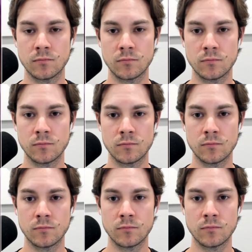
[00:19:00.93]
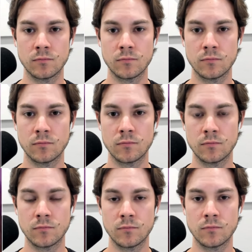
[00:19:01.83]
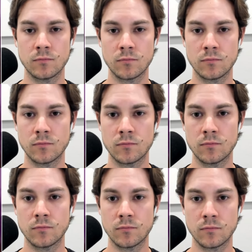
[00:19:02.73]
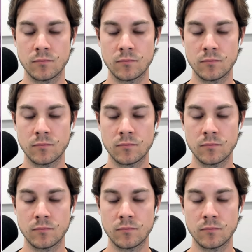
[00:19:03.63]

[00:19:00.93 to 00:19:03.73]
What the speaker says: The person shown says nothing.